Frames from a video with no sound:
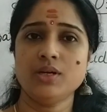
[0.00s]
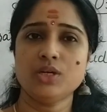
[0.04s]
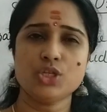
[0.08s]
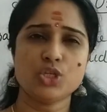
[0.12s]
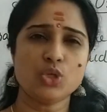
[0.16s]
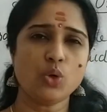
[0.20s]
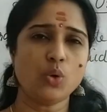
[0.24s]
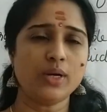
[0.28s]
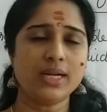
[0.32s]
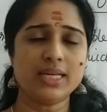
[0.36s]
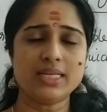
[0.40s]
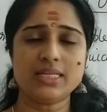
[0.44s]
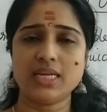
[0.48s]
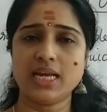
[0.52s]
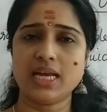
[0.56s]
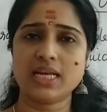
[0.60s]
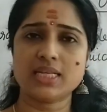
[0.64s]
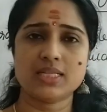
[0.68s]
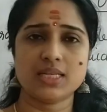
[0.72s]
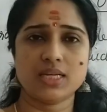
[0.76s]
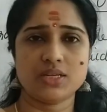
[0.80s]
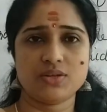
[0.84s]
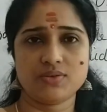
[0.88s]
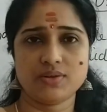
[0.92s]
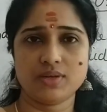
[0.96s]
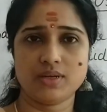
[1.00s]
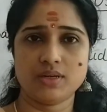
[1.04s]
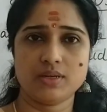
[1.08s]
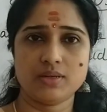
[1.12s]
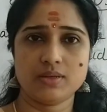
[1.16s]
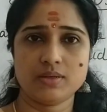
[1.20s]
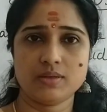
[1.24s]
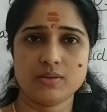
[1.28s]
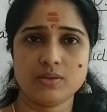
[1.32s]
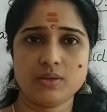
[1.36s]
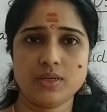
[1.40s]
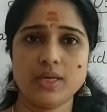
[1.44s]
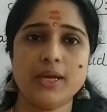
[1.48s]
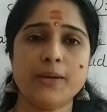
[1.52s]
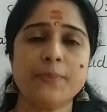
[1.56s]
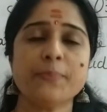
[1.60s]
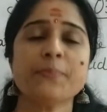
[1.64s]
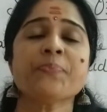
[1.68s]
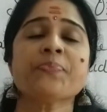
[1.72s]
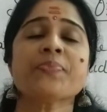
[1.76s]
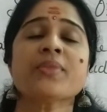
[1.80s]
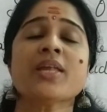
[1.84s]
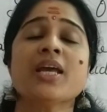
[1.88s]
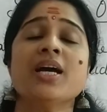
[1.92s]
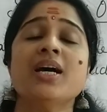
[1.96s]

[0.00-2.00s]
sawdust, etc. Okay.